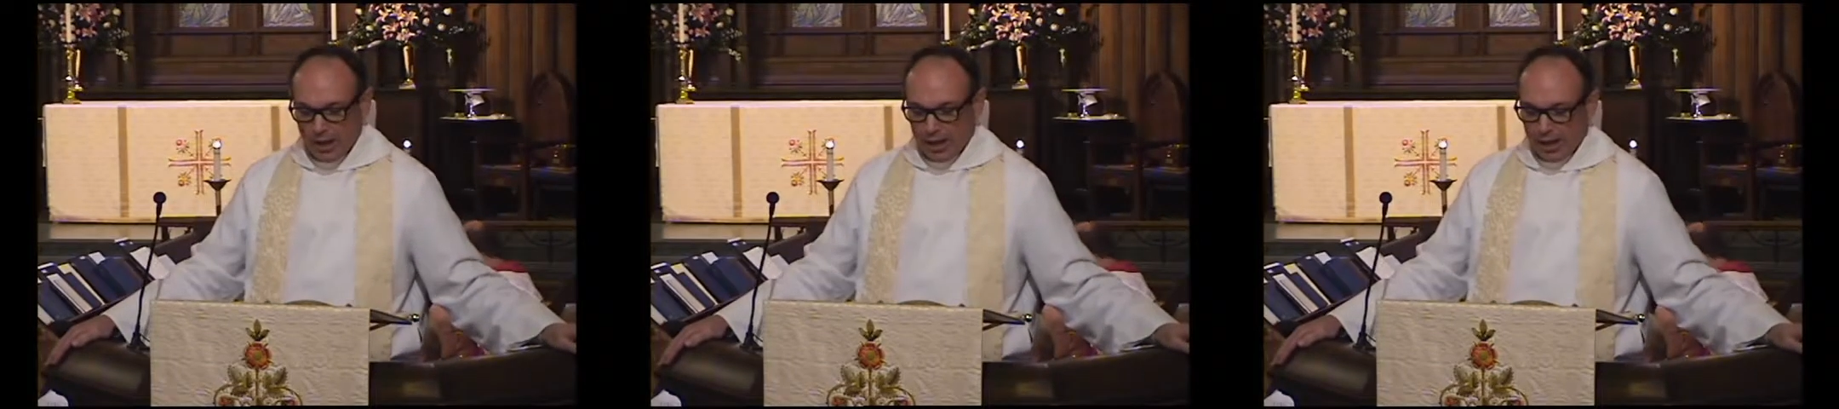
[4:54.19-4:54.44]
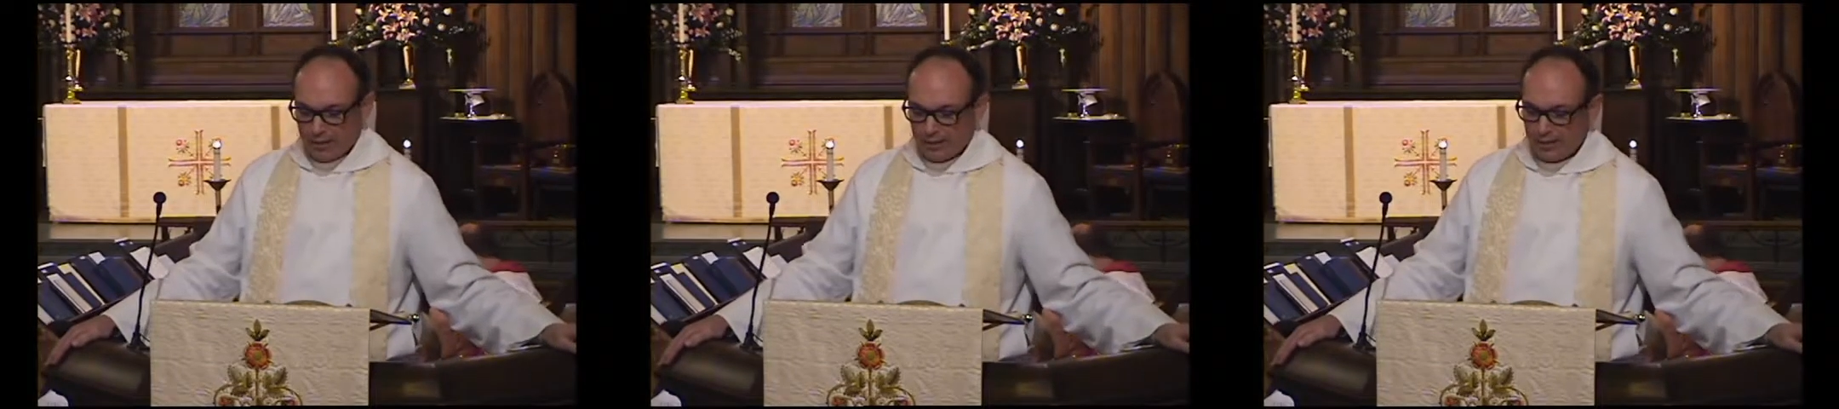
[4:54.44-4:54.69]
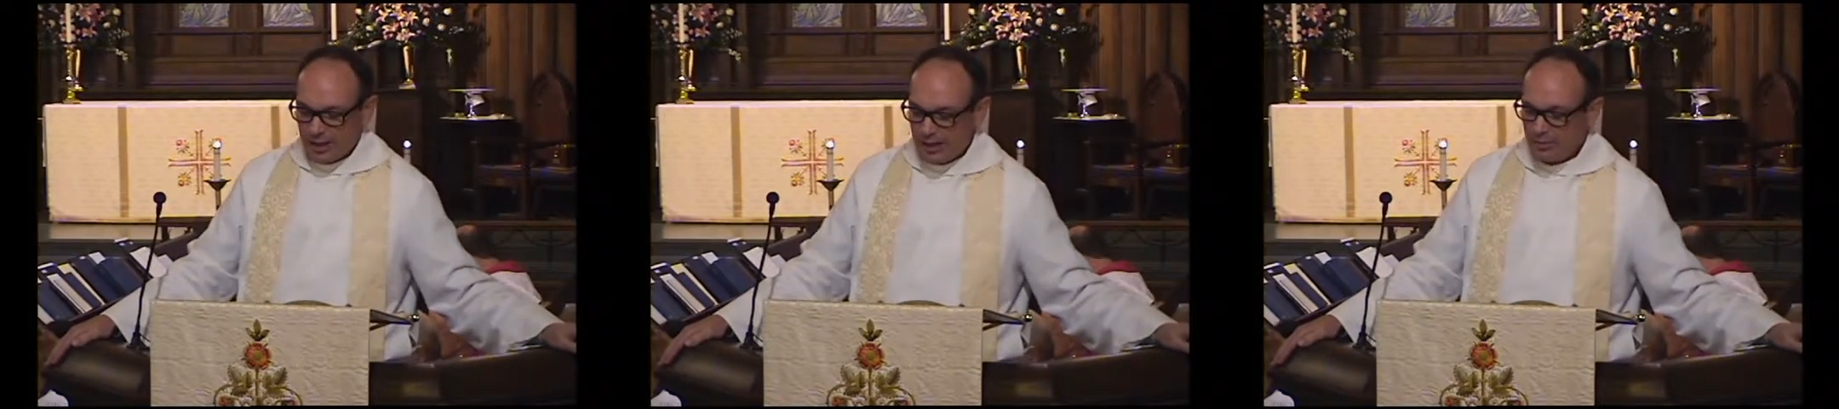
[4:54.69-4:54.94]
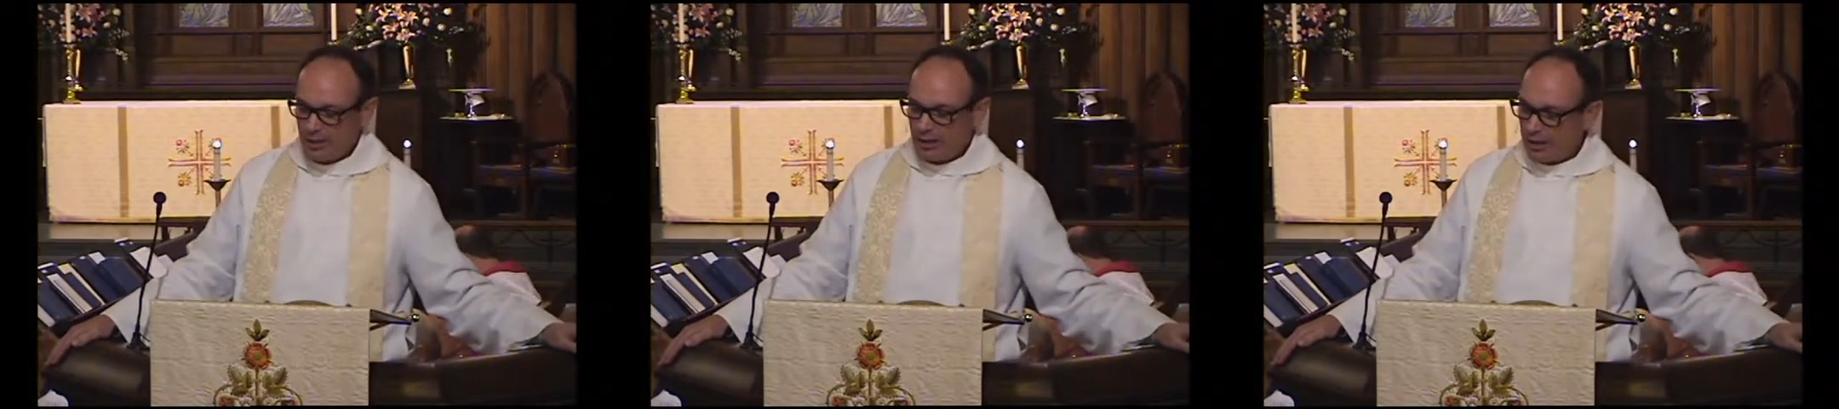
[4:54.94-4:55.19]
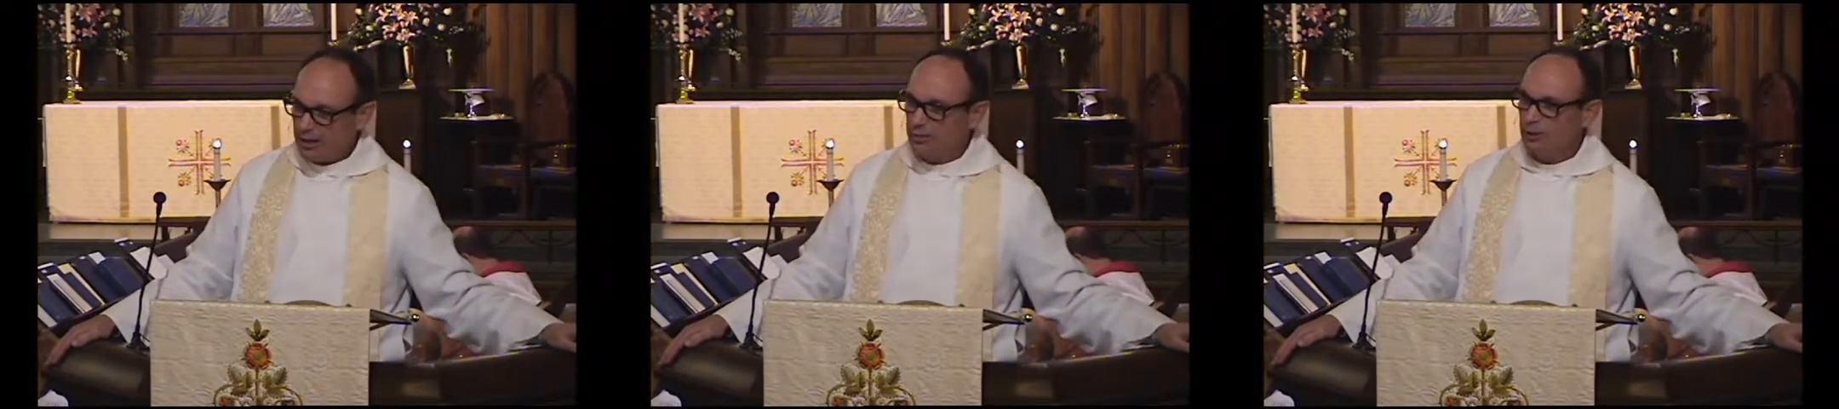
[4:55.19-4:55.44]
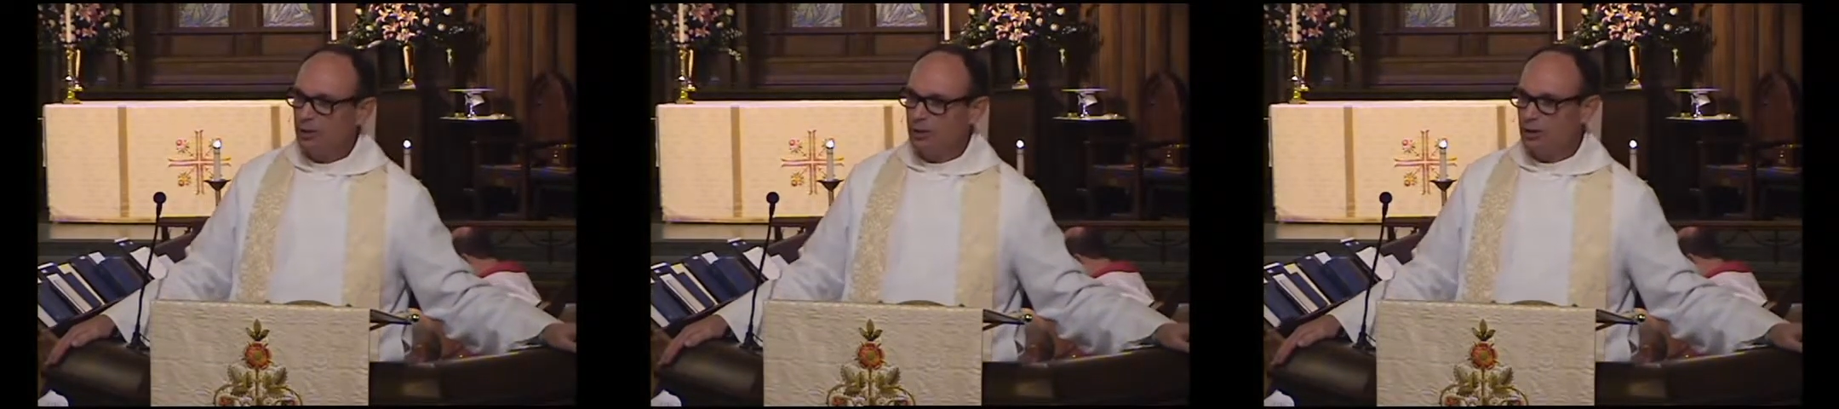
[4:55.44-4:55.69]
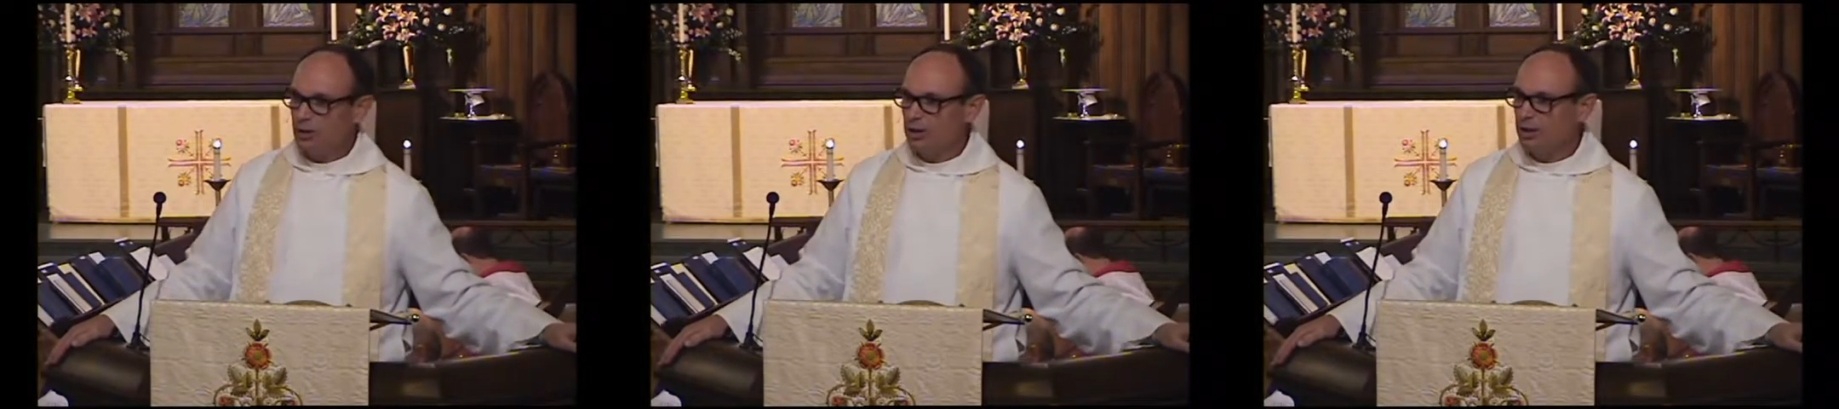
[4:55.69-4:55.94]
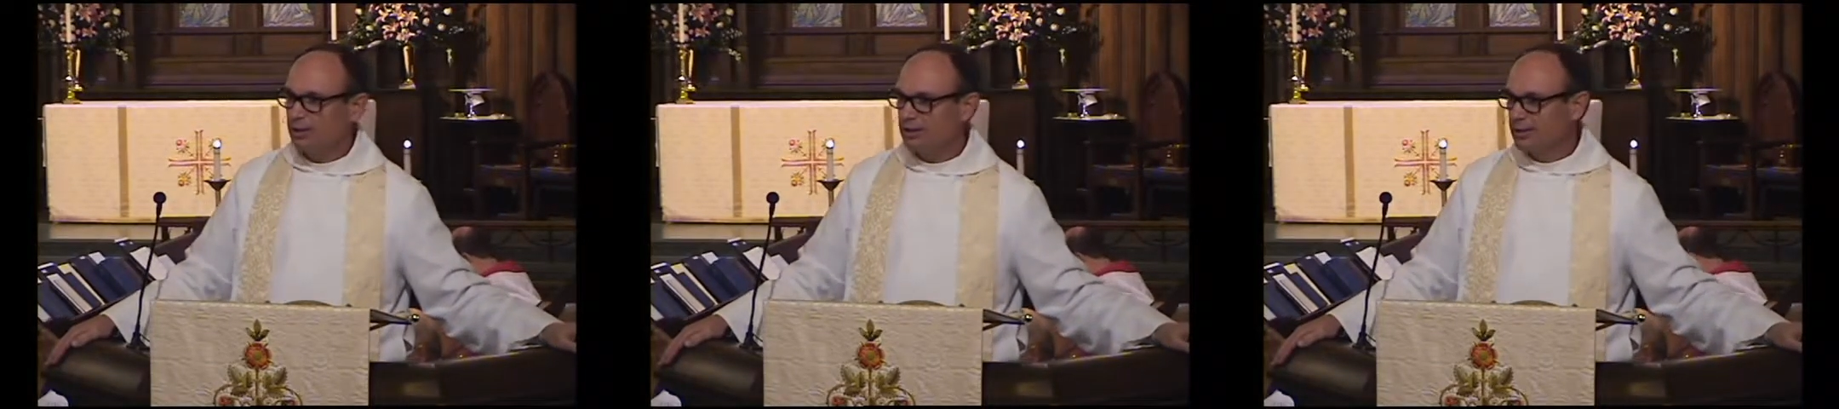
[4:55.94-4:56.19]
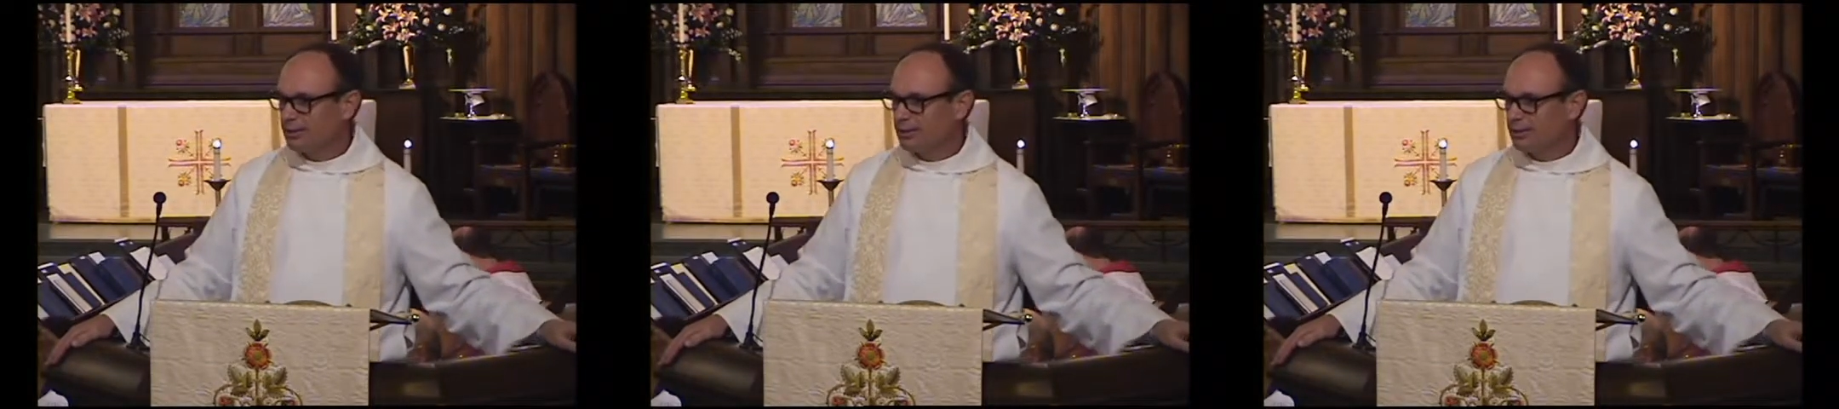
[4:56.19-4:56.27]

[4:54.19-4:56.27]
as they begin their journey